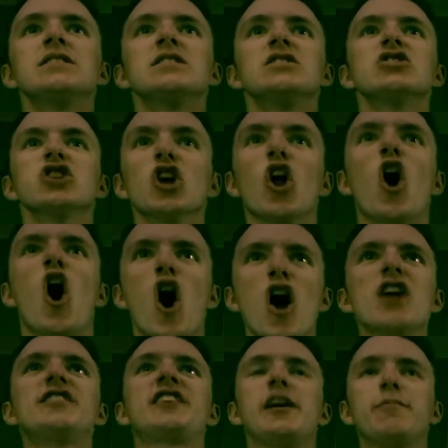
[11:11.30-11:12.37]
It's a little
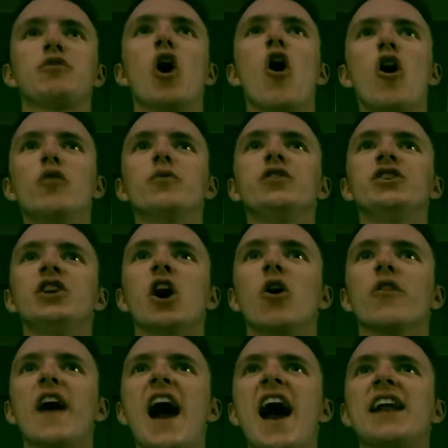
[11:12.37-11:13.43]
hard to keep going when you
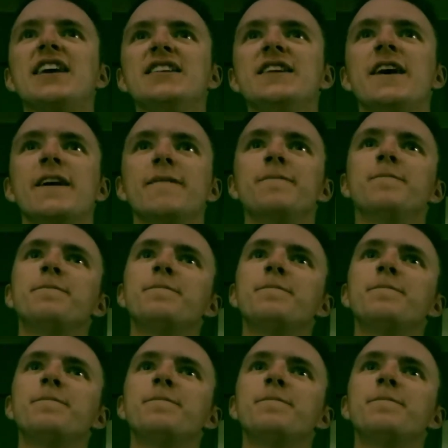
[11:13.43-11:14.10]
know that, isn't it?